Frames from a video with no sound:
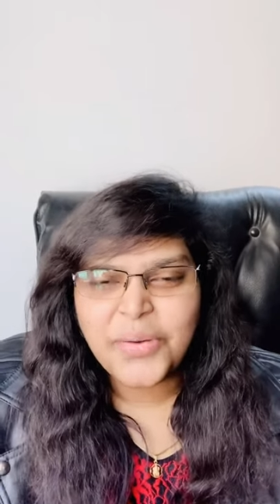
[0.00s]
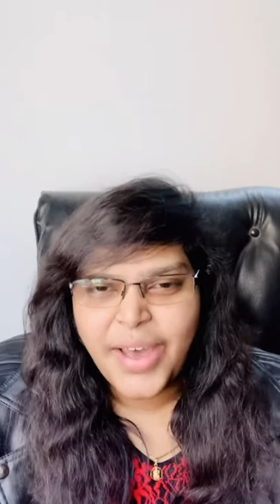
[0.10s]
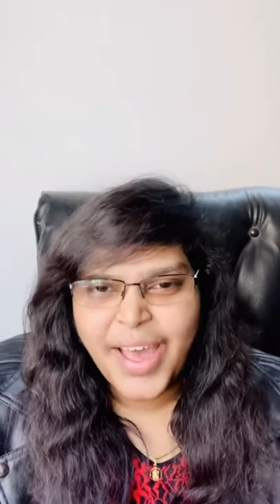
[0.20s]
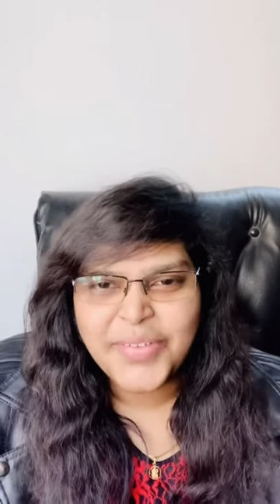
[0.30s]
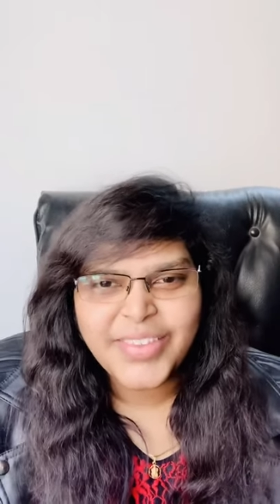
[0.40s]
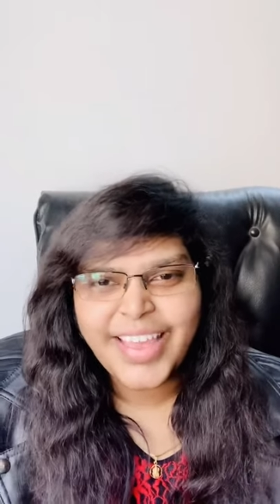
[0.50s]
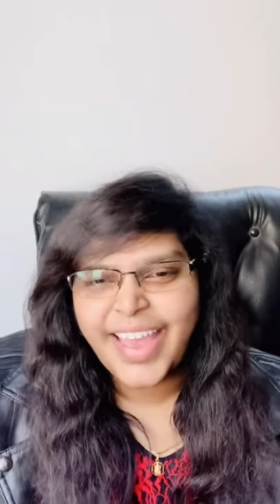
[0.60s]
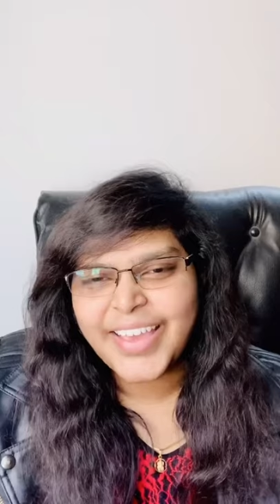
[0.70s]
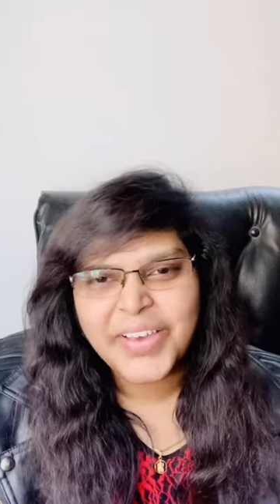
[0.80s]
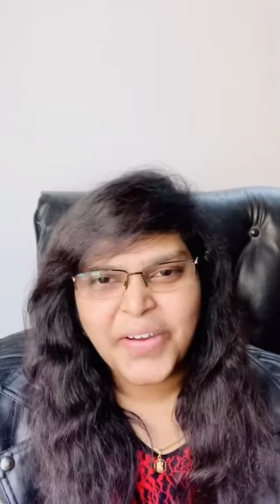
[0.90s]
Ha!
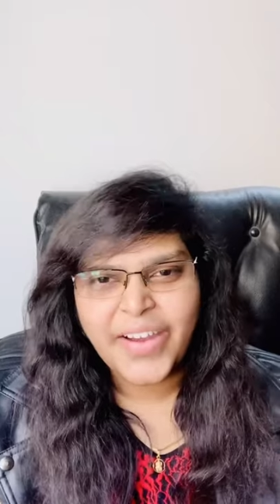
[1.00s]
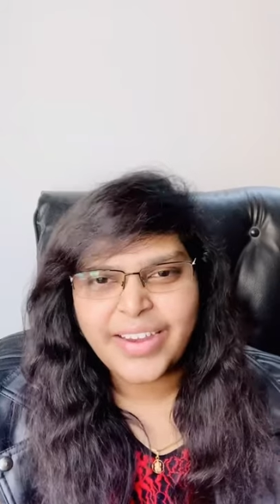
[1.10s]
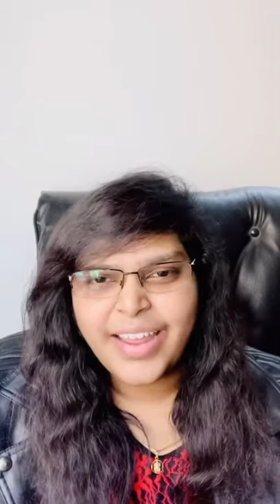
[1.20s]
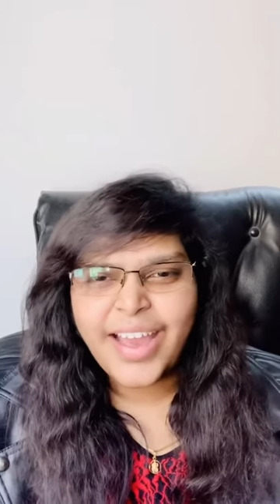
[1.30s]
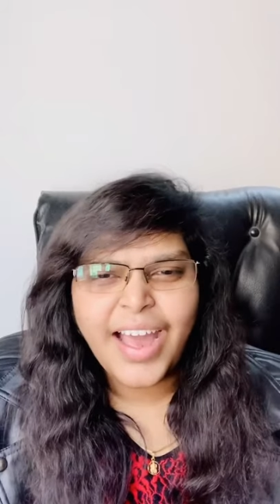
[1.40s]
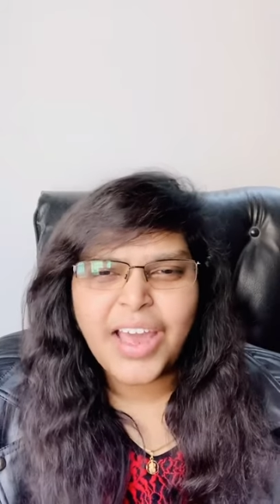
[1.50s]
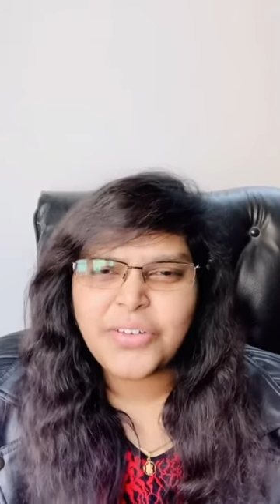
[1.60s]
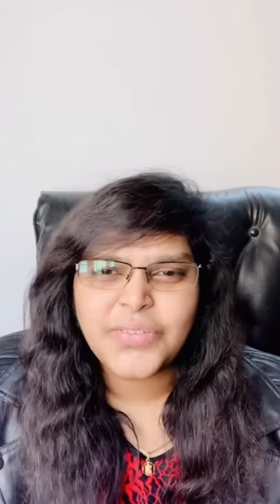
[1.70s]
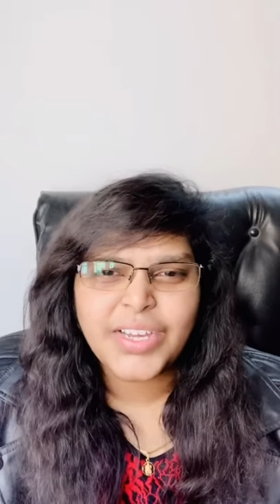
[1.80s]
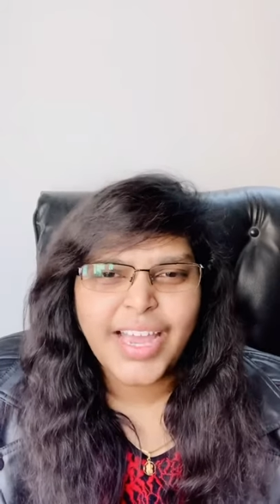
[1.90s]
thank God.
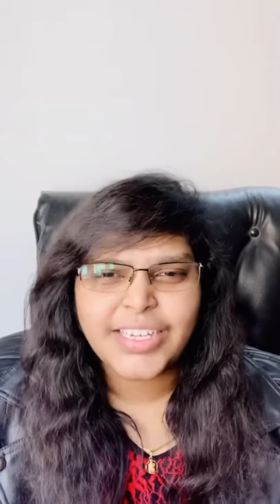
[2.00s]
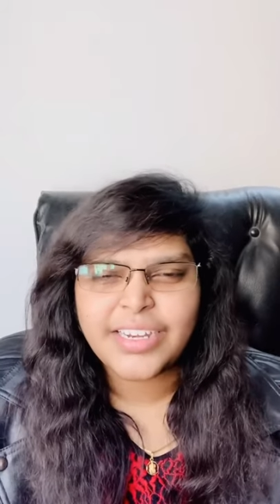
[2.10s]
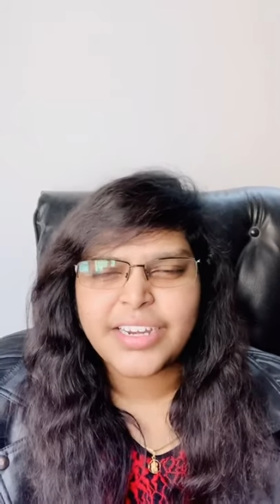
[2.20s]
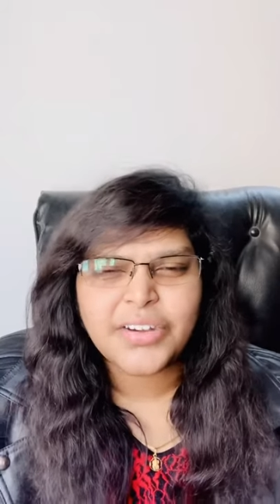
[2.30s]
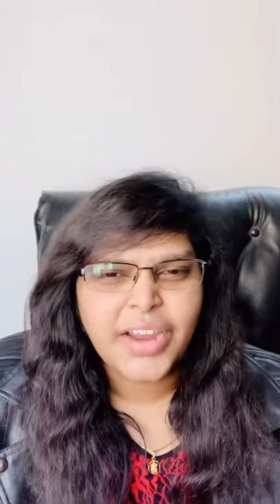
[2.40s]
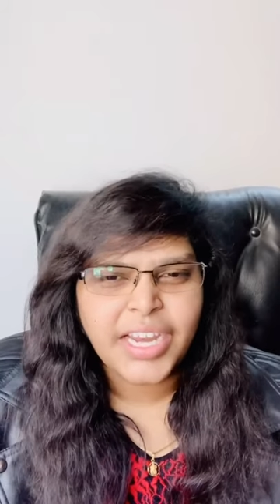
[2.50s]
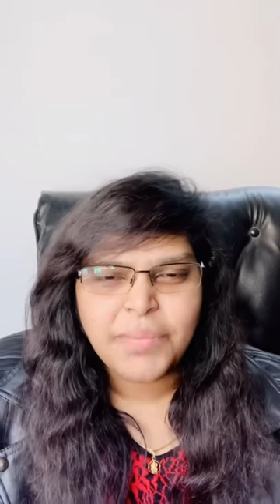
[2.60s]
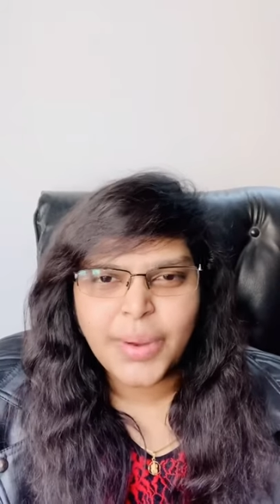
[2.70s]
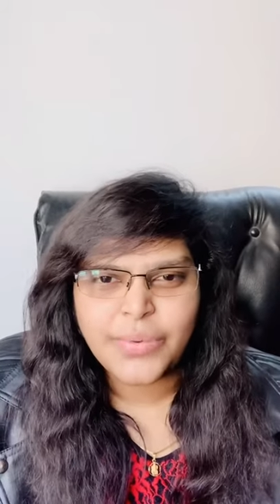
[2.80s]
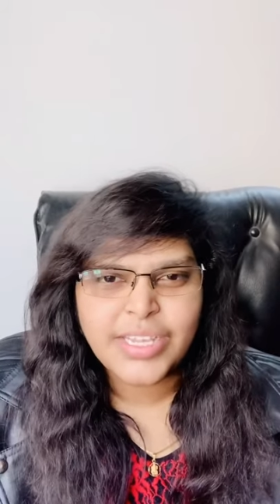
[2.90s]
I've collected great
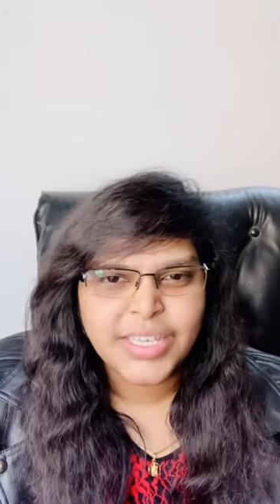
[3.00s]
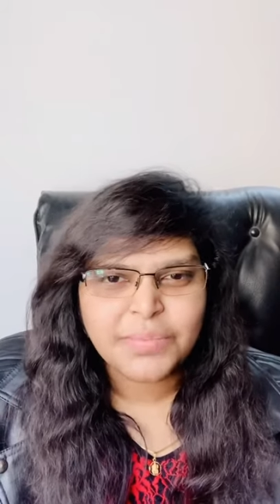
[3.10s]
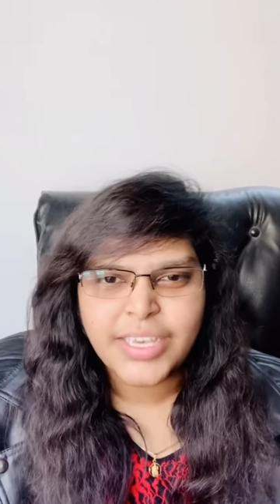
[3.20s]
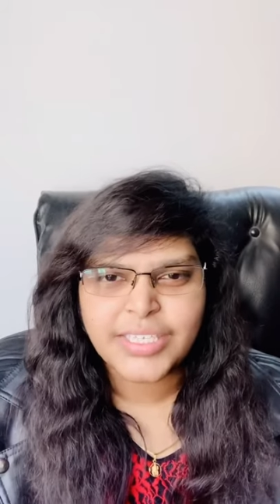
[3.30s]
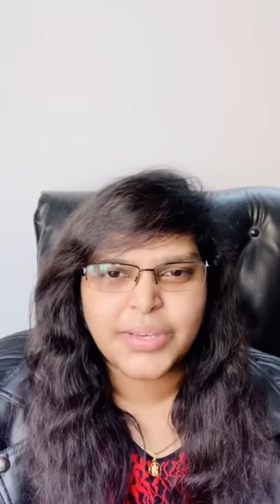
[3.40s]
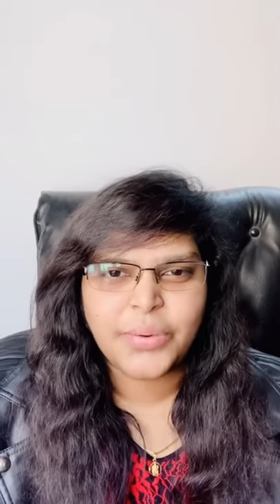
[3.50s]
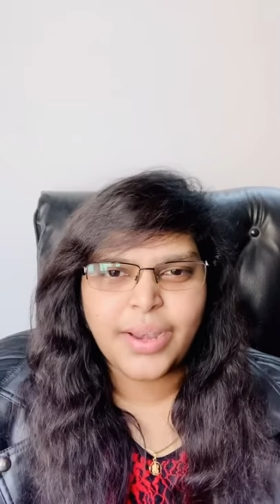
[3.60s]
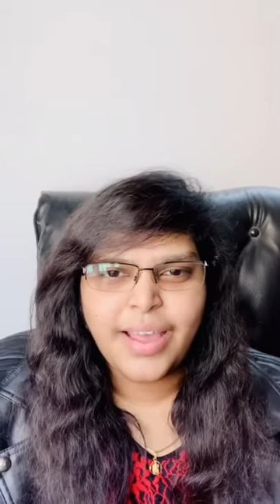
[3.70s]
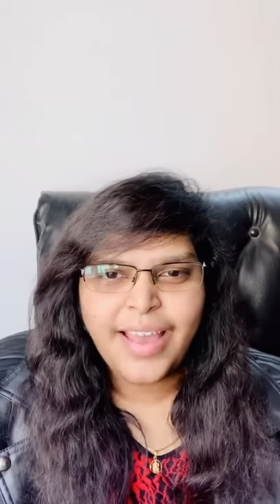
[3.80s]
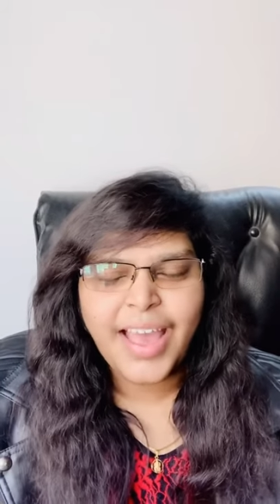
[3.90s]
memories in my school.
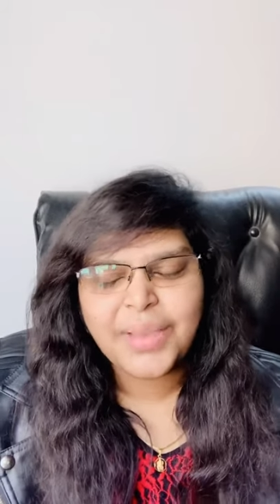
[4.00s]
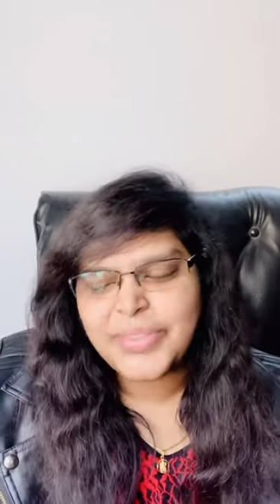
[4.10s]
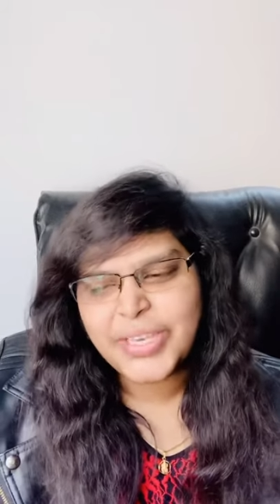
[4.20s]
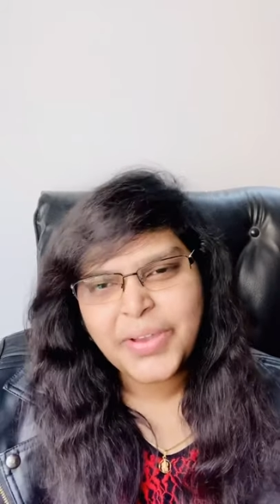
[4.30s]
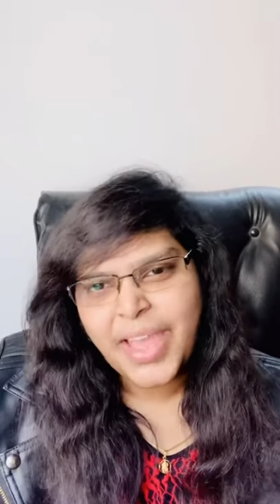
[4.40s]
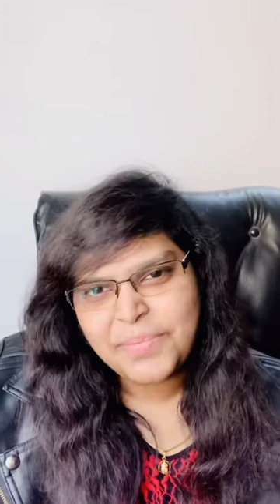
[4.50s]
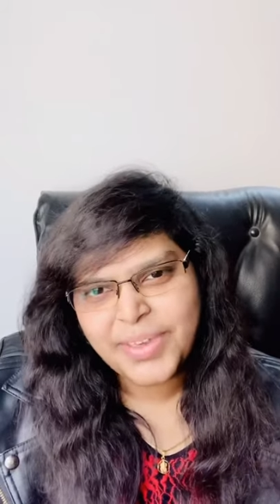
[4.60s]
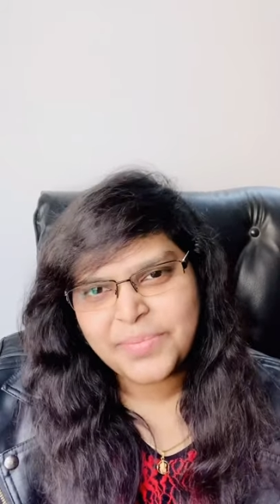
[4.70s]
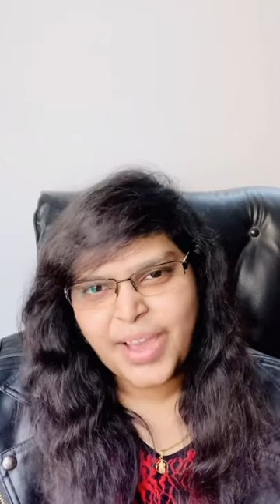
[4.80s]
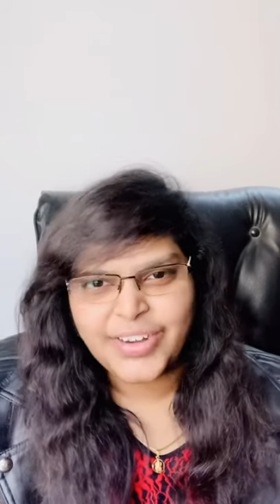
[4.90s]
I'm so
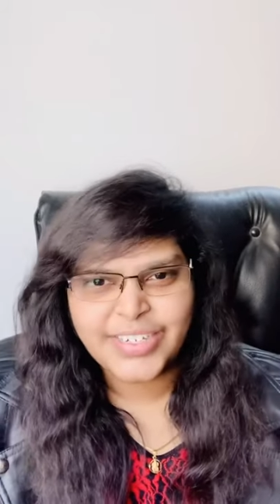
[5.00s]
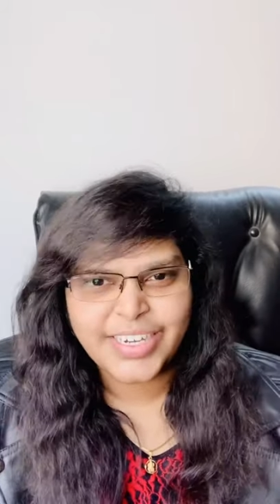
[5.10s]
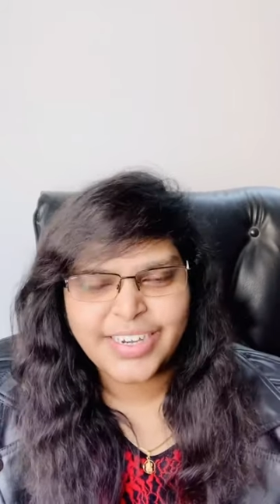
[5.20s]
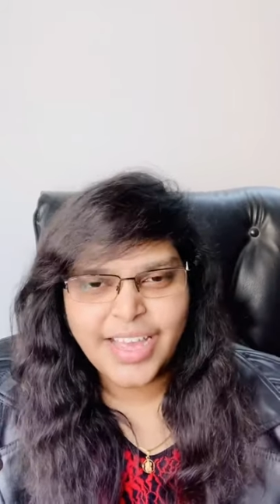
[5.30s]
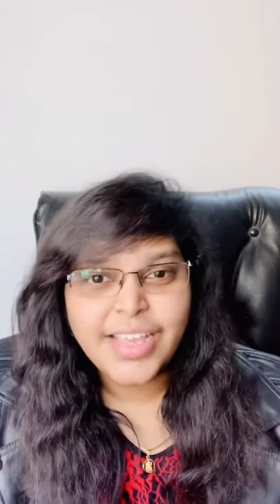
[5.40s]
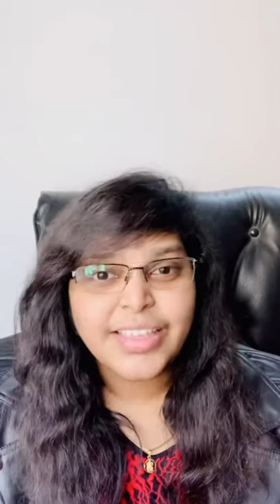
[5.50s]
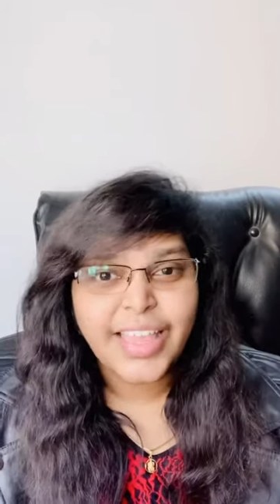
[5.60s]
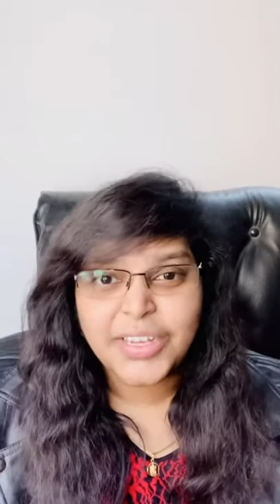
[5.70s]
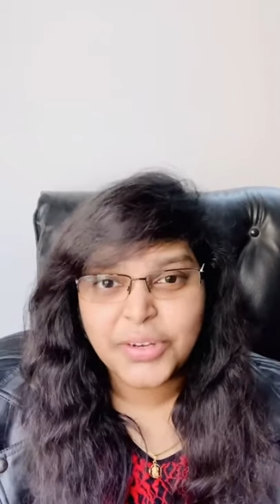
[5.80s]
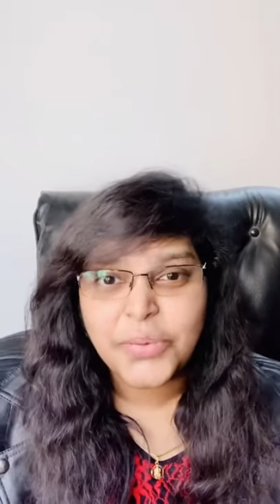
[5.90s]
happy about it.
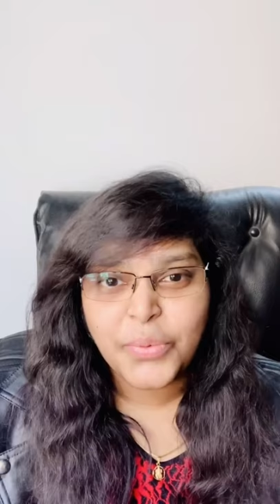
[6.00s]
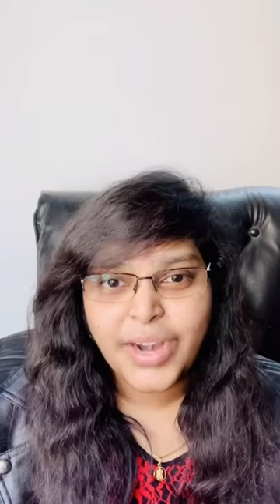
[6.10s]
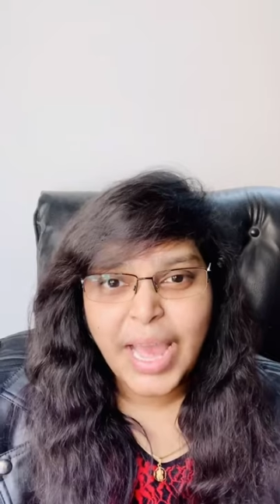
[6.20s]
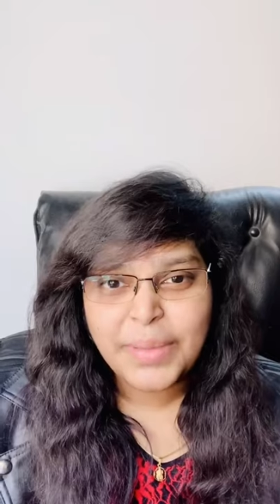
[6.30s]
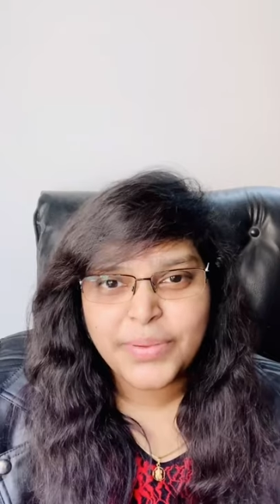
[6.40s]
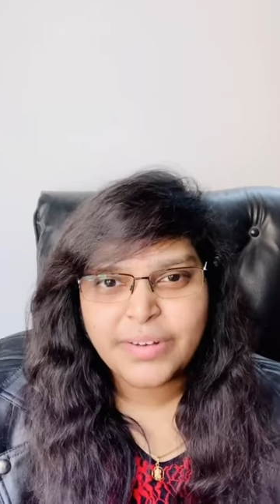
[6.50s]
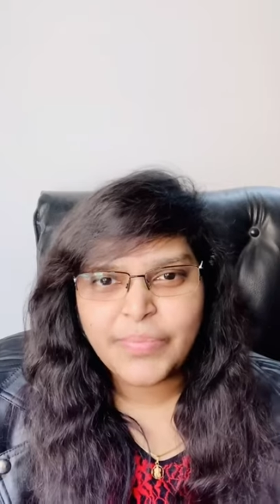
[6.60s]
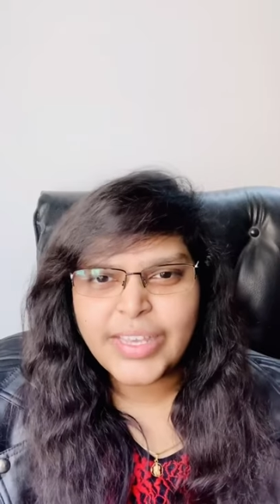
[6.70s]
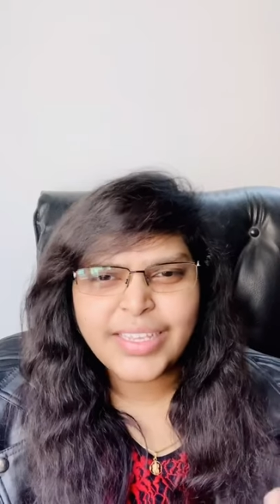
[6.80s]
Then you know what happened?